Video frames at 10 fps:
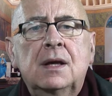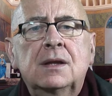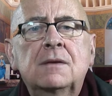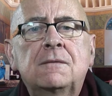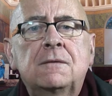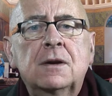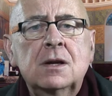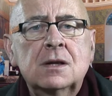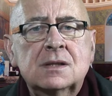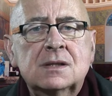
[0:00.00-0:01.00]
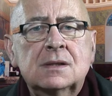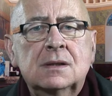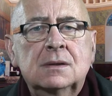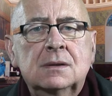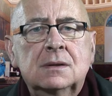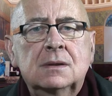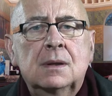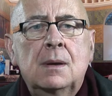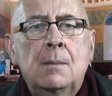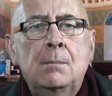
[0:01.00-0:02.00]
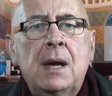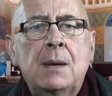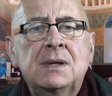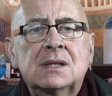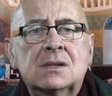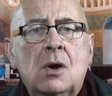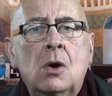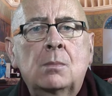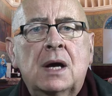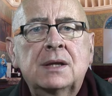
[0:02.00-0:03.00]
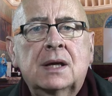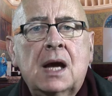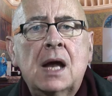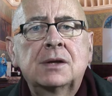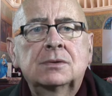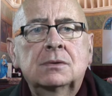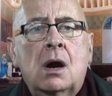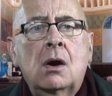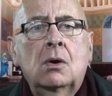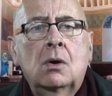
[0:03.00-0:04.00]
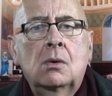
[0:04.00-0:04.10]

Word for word: The verse may be sung by the cantor or